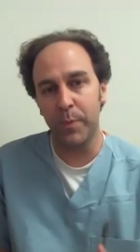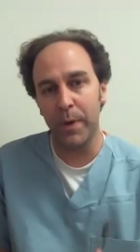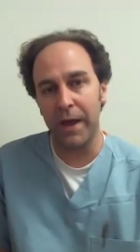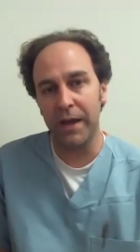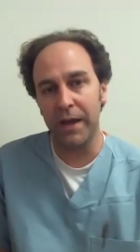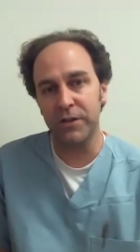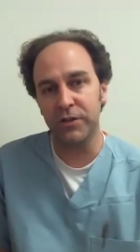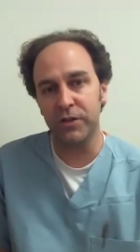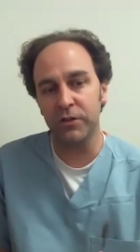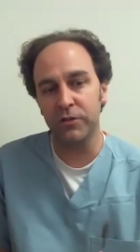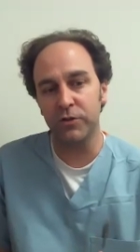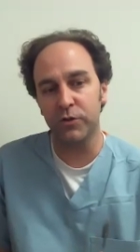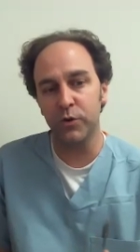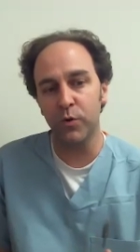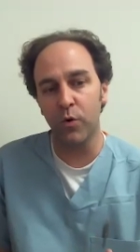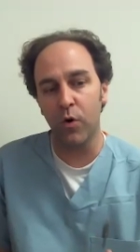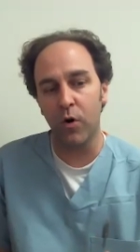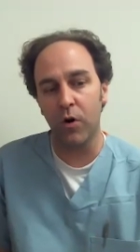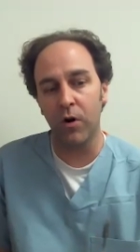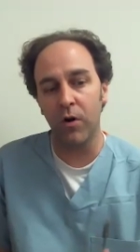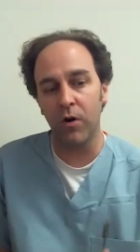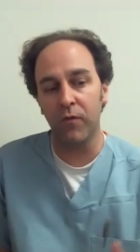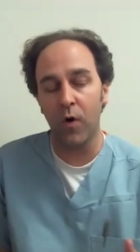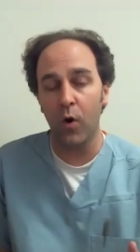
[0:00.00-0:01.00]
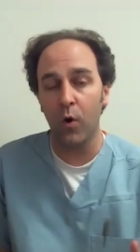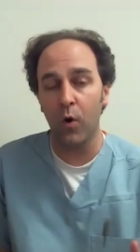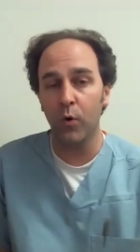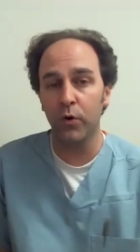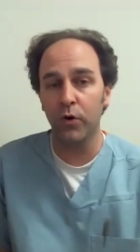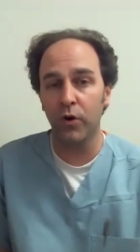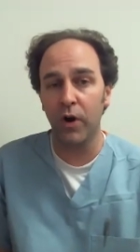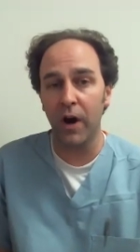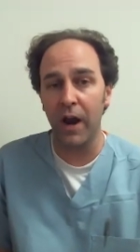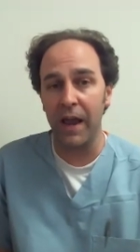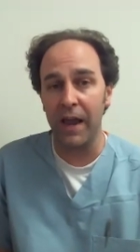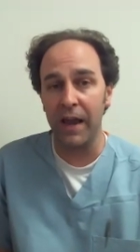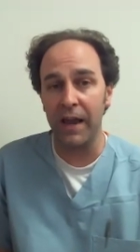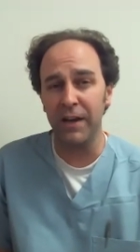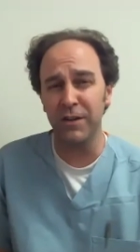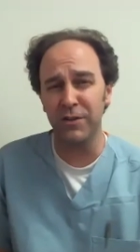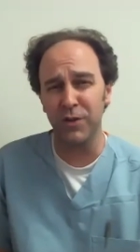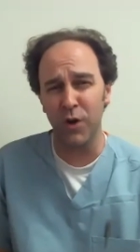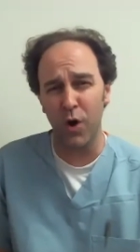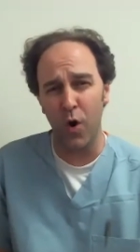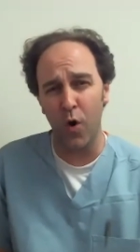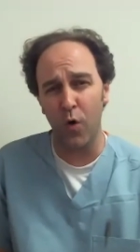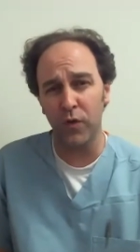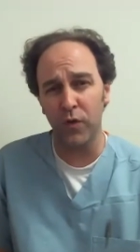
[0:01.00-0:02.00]
patients who are of older age,
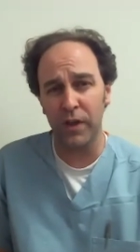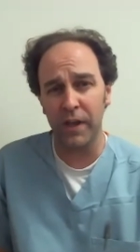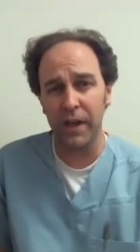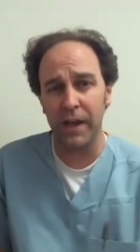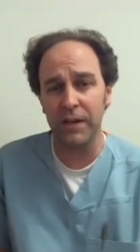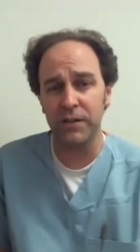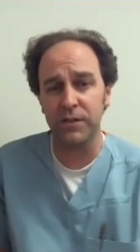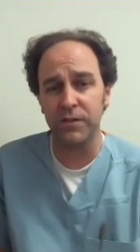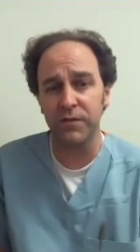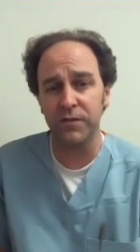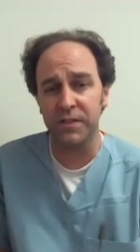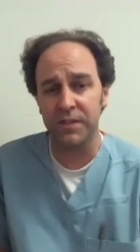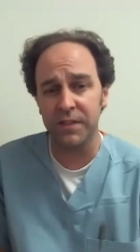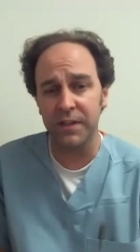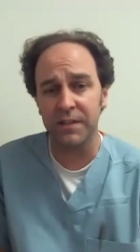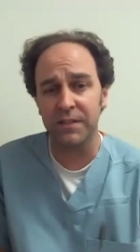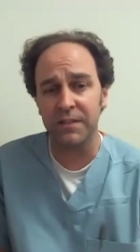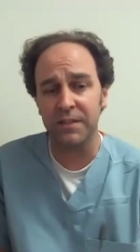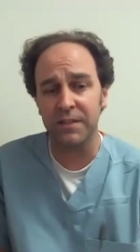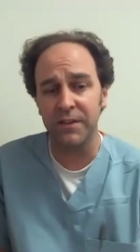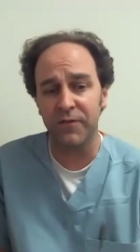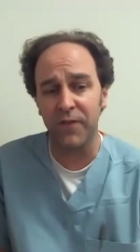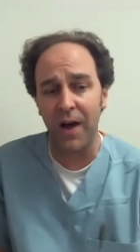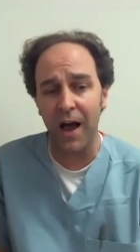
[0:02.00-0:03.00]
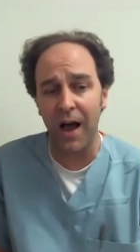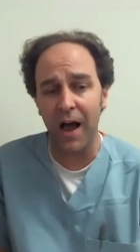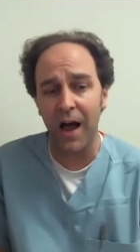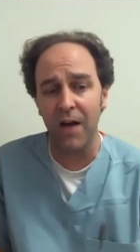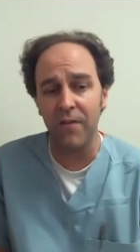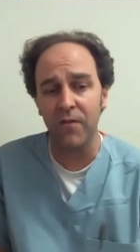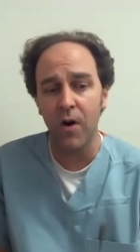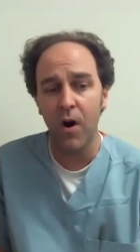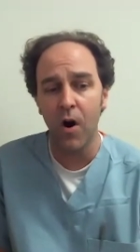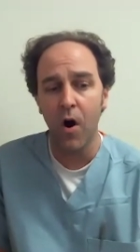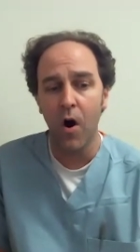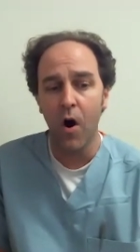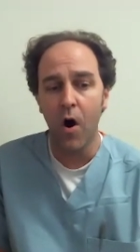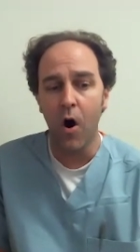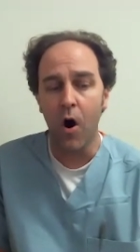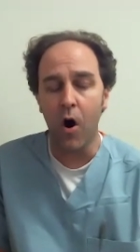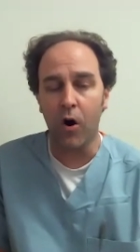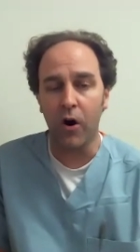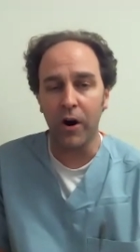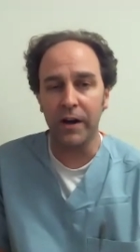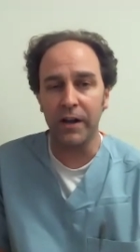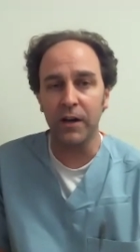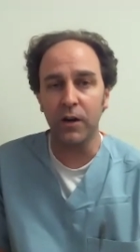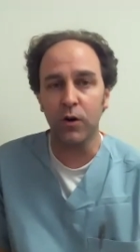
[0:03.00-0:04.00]
over the age of 65,
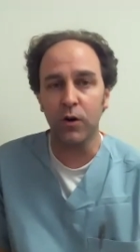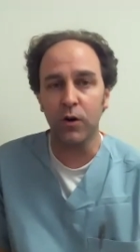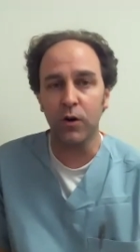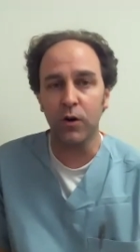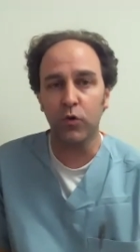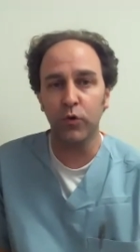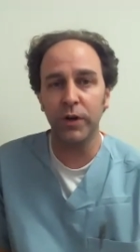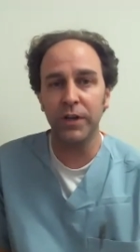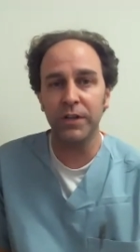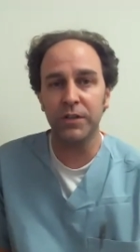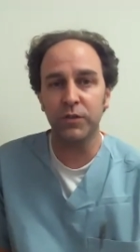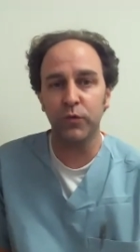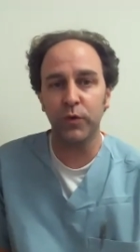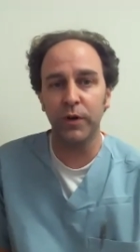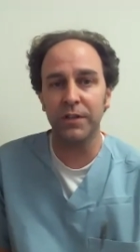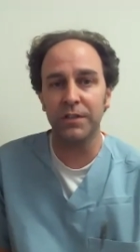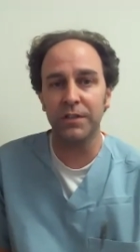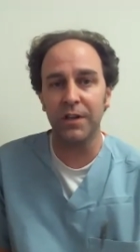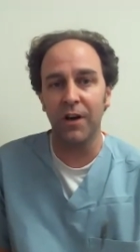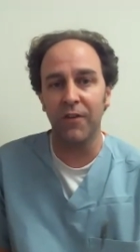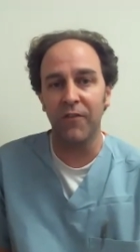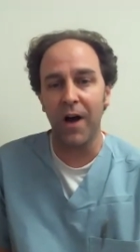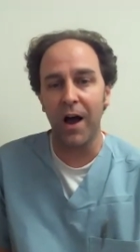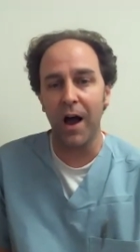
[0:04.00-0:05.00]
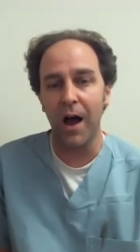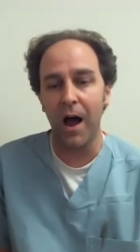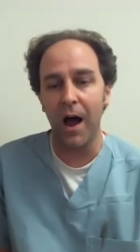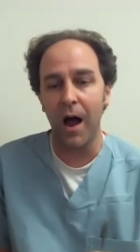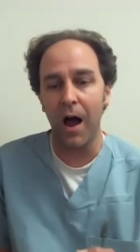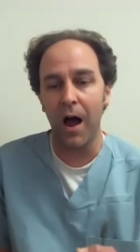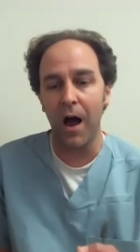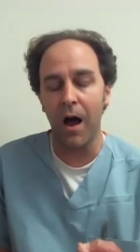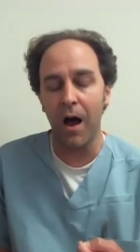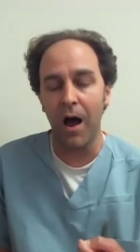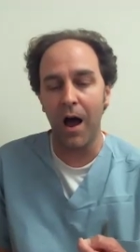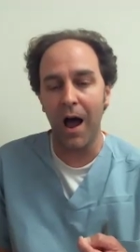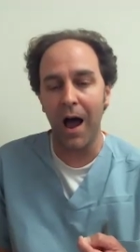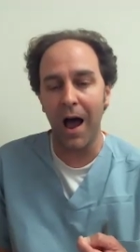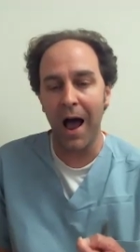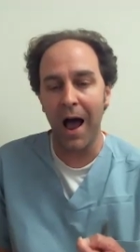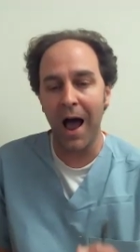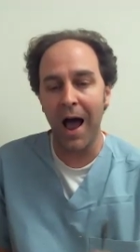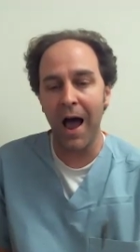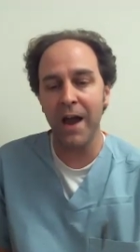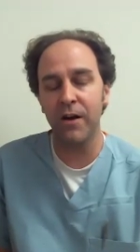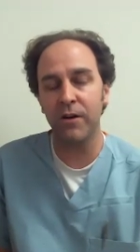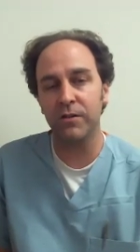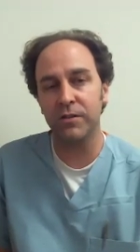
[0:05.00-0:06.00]
are at increased risk of uh,
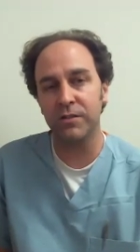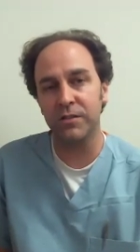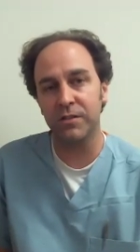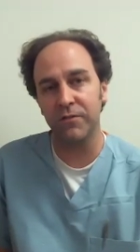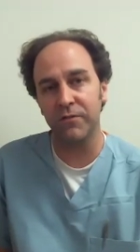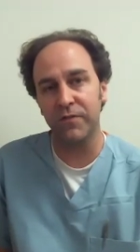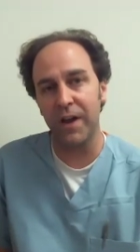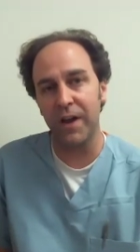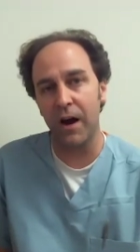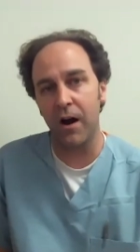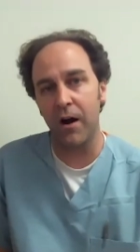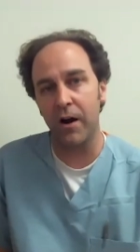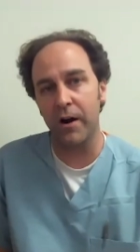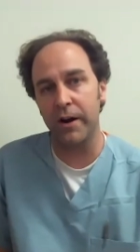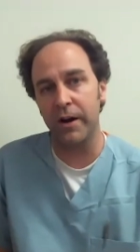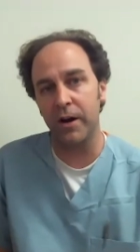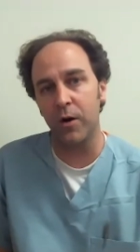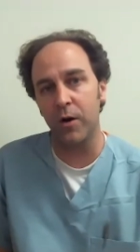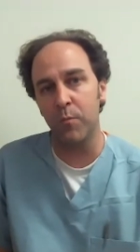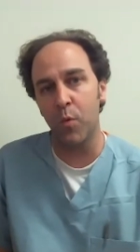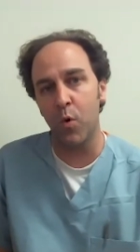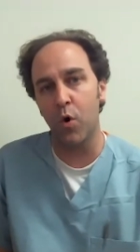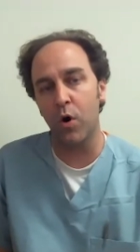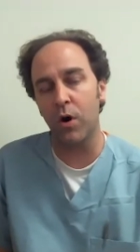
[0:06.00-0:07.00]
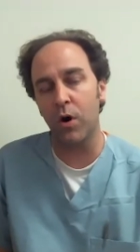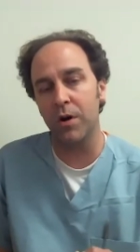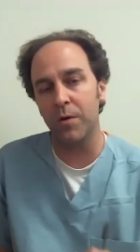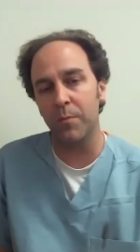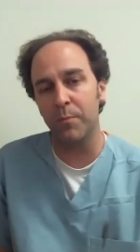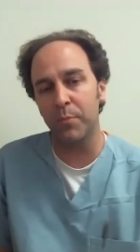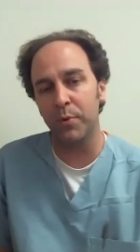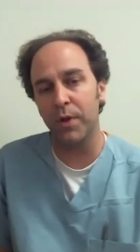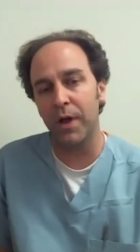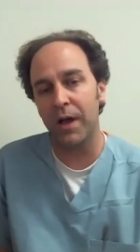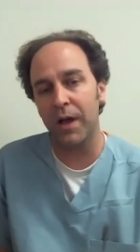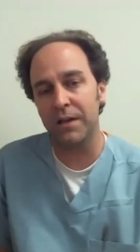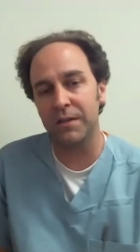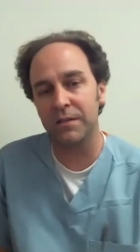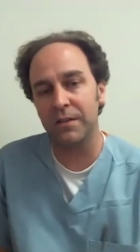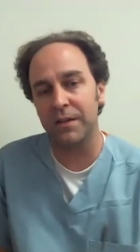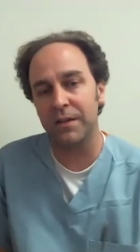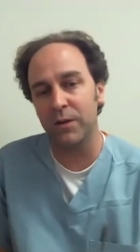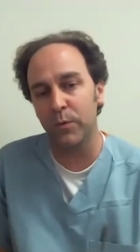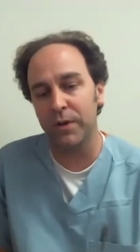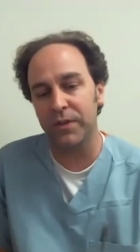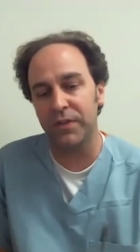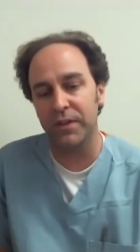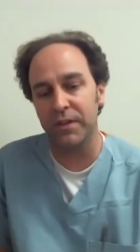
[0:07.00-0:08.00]
higher severity or more complexity
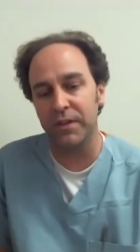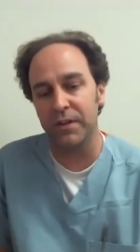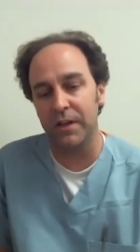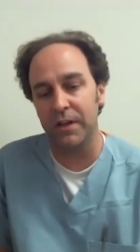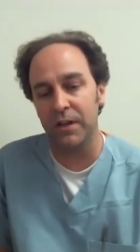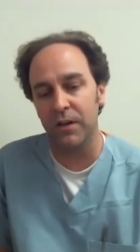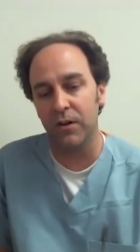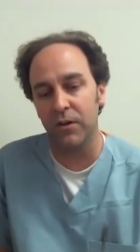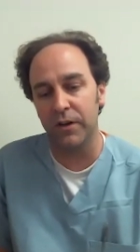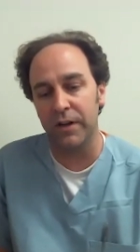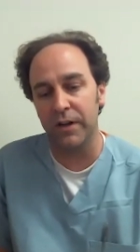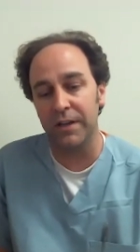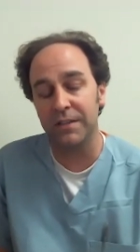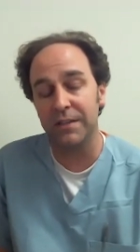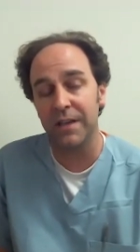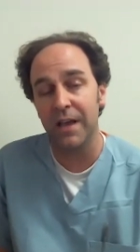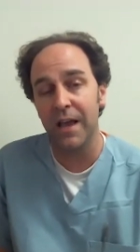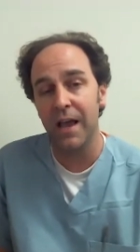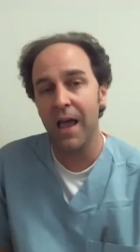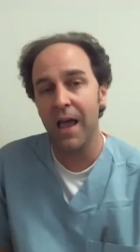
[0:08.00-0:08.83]
with the illness.